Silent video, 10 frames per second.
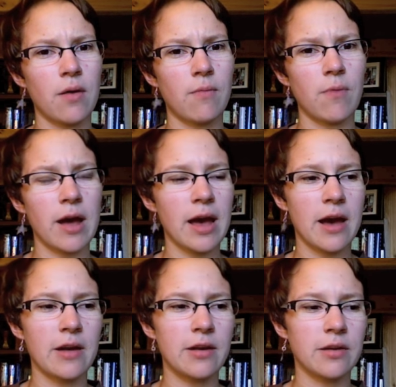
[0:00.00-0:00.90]
I
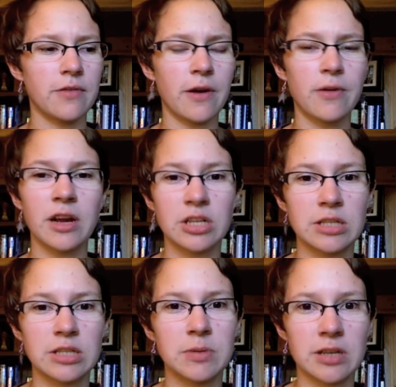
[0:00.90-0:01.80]
had
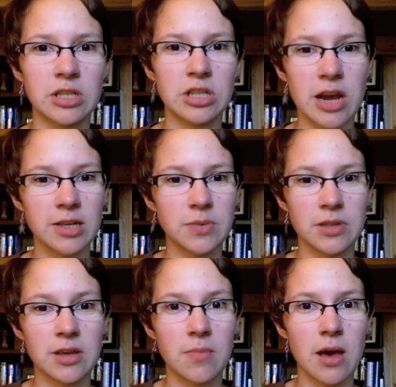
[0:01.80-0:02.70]
foundations in music education with
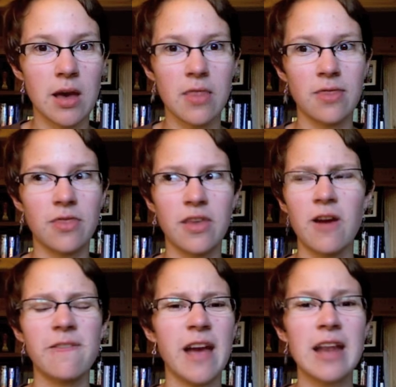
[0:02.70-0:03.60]
them, and
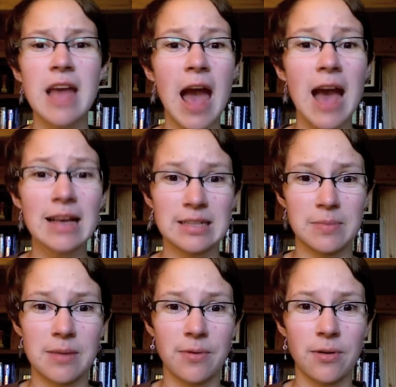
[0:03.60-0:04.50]
they're fantastic
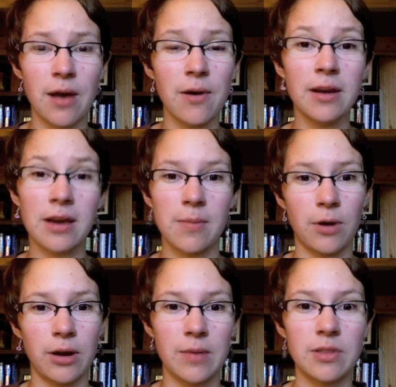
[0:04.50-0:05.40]
people. I want to keep
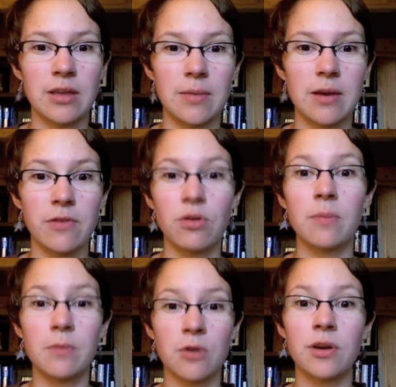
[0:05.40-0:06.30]
working with them, even though
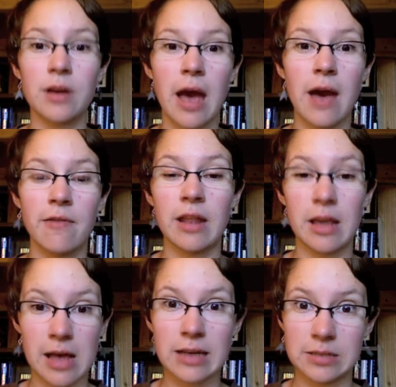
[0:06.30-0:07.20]
I'm not going to have
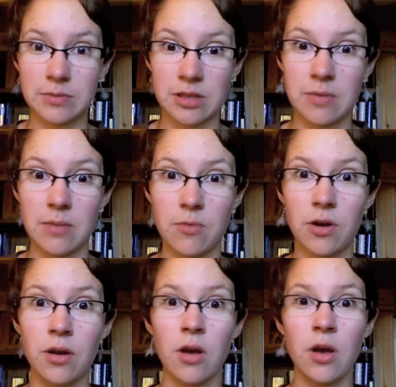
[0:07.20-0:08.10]
classes with them anymore.
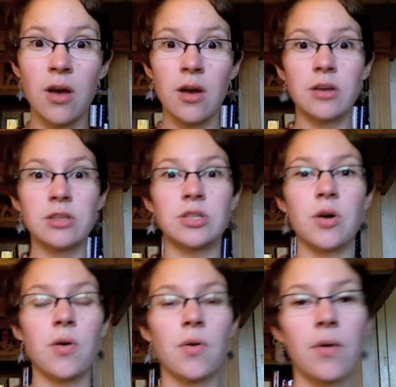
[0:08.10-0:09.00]

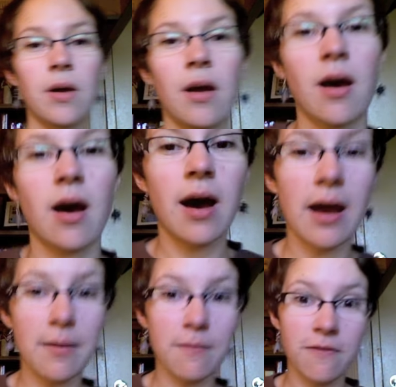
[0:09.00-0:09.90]
So
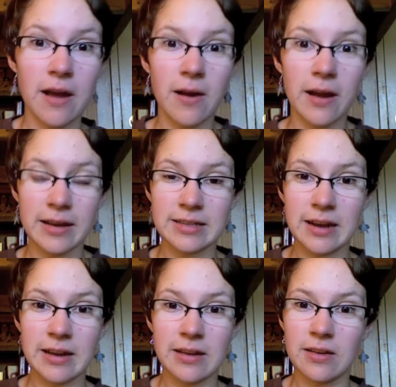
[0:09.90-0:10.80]
I am very
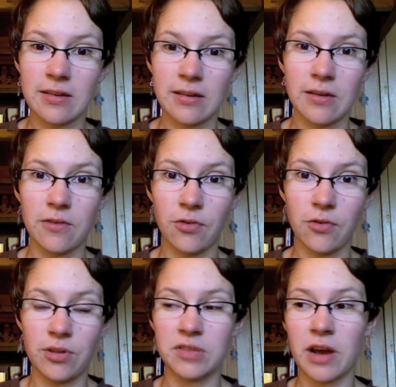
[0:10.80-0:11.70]
excited
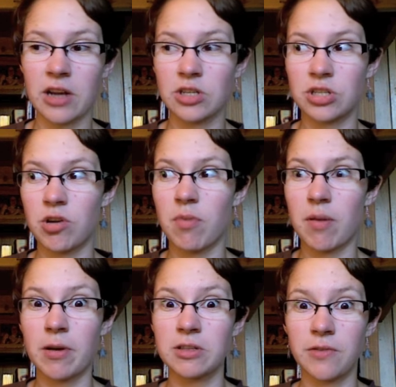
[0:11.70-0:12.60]
for this fashion show, but
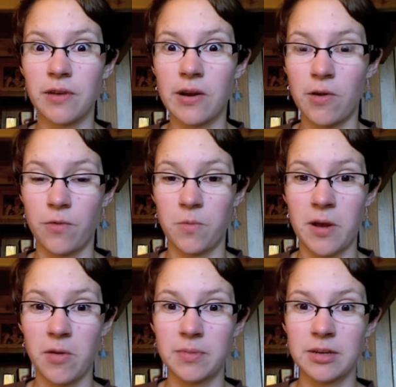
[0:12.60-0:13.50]
I'm also very
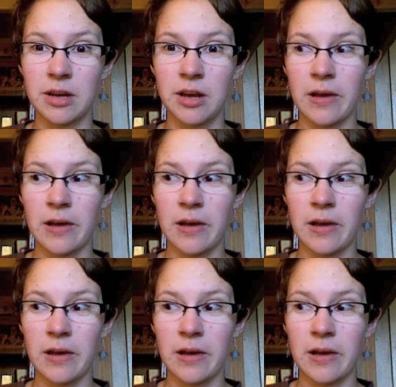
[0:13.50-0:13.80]
overwhelmed.